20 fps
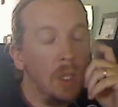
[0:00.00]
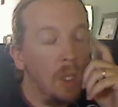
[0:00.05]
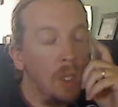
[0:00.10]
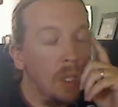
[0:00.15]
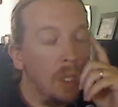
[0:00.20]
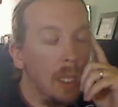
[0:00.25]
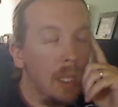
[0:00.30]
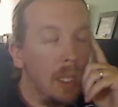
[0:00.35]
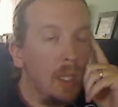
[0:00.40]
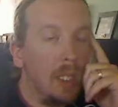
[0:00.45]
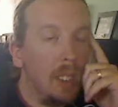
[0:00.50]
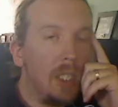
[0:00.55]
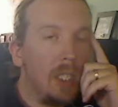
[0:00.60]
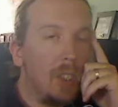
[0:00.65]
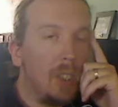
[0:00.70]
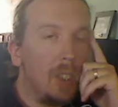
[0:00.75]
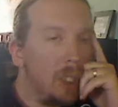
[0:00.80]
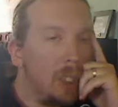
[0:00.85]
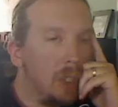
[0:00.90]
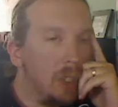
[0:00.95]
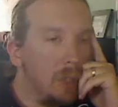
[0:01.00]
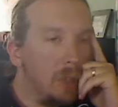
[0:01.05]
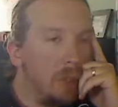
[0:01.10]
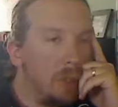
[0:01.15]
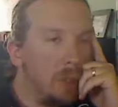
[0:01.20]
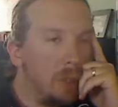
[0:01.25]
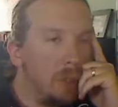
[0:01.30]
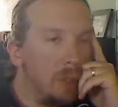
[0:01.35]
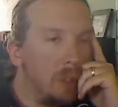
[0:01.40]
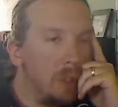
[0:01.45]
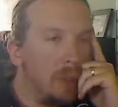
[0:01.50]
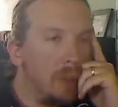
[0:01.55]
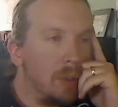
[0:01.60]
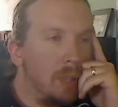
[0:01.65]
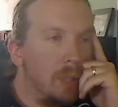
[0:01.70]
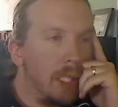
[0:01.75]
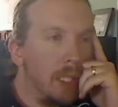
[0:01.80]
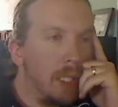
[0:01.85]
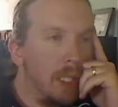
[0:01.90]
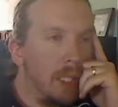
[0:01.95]
Yeah, I try to shoot for once a
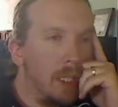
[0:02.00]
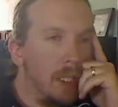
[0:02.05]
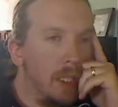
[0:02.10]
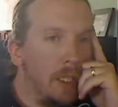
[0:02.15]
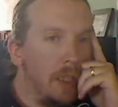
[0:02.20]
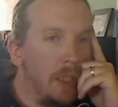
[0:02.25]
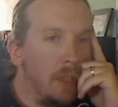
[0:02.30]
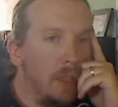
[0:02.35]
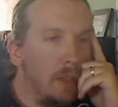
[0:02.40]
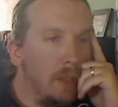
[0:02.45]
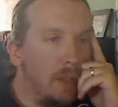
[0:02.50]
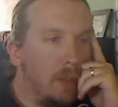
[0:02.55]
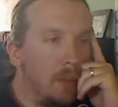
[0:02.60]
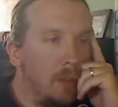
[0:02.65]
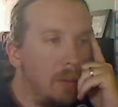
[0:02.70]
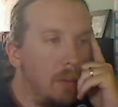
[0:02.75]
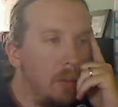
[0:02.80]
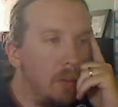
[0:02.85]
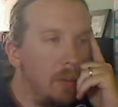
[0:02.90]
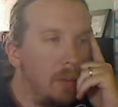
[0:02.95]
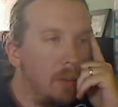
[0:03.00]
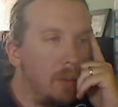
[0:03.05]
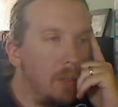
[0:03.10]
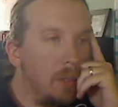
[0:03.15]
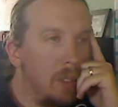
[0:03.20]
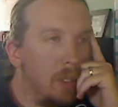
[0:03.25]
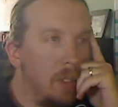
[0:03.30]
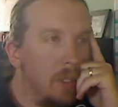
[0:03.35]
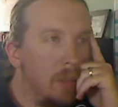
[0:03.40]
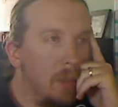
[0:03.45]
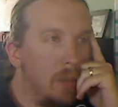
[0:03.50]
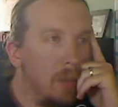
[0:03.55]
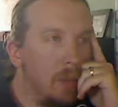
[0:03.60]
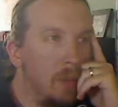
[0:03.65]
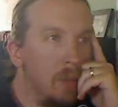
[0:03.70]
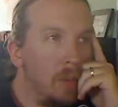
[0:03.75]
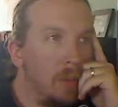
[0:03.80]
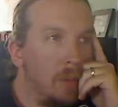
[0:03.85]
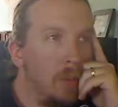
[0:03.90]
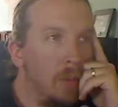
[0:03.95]
week at least. Seems to be
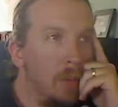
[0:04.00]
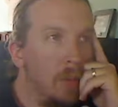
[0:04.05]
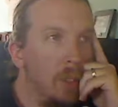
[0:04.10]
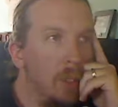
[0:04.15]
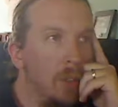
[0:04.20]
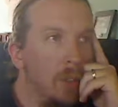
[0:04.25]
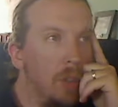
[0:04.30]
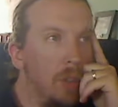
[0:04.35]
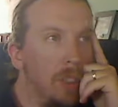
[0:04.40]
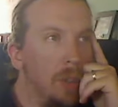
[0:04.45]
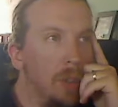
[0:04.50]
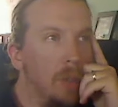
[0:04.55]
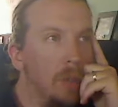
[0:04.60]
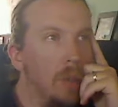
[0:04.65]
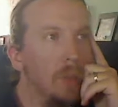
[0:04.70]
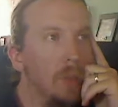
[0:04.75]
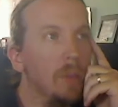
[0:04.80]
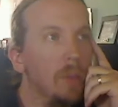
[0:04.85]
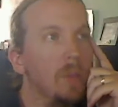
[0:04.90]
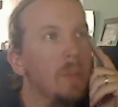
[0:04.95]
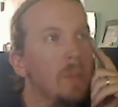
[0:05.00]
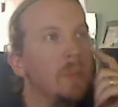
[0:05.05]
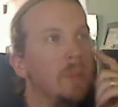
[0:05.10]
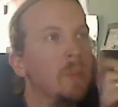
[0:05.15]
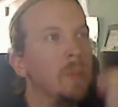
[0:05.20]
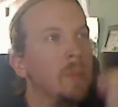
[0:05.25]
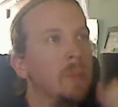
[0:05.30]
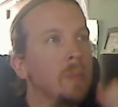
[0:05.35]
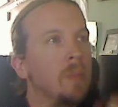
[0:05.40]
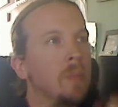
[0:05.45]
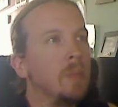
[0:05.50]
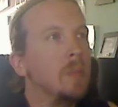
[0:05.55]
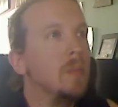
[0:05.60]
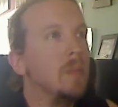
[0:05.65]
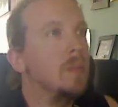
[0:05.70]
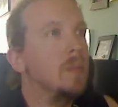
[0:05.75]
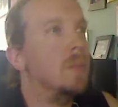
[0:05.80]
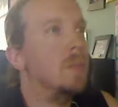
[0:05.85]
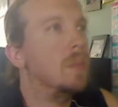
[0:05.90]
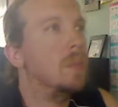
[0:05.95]
pretty reasonable.
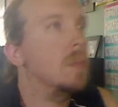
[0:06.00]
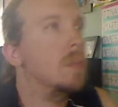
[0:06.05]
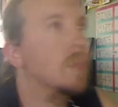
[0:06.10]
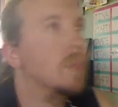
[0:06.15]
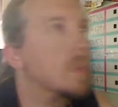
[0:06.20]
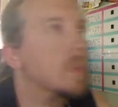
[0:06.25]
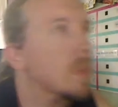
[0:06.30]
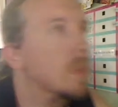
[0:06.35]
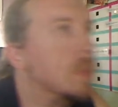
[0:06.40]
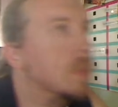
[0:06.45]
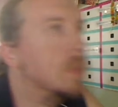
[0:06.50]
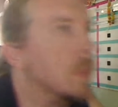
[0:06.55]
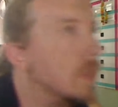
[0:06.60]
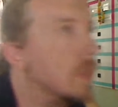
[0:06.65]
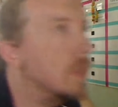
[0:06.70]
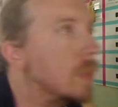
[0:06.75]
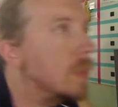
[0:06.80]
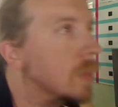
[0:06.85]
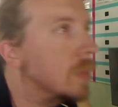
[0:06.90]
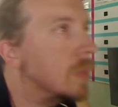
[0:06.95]
Oh, yeah.